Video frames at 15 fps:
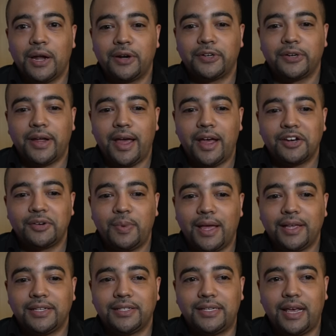out your
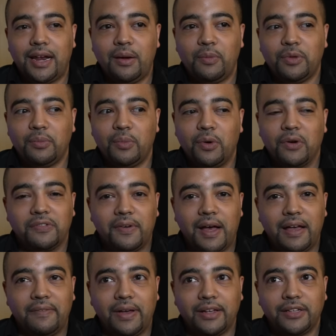cashback setup with more
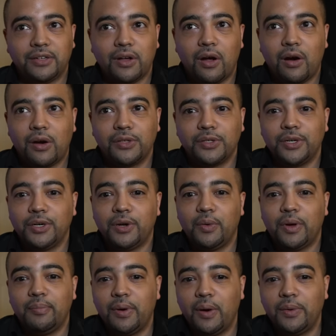5X cards, or you're
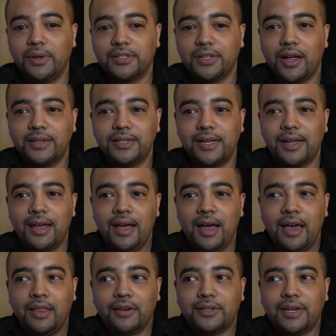going bonus hunting.
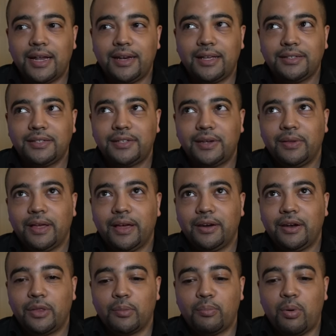There's not necessarily like
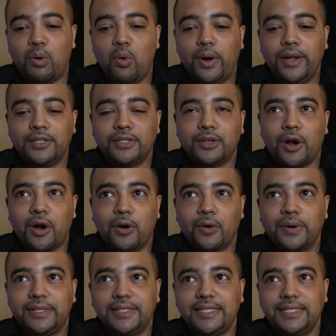another points
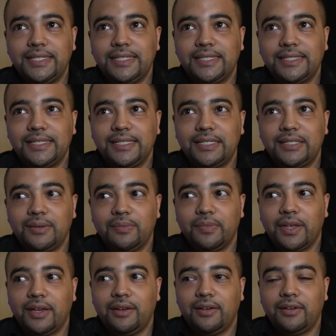currency
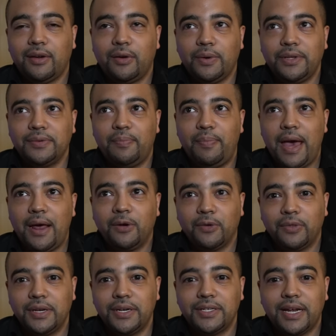system that, you know, is
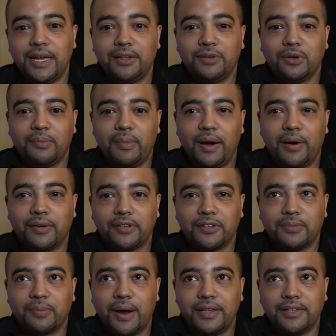better than Chase or American
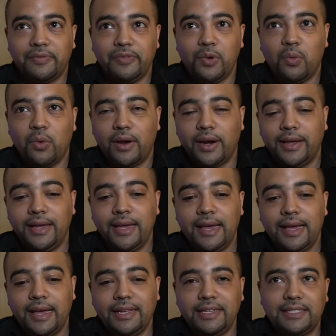Express if you want
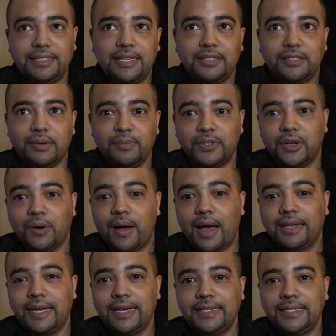a system. So I like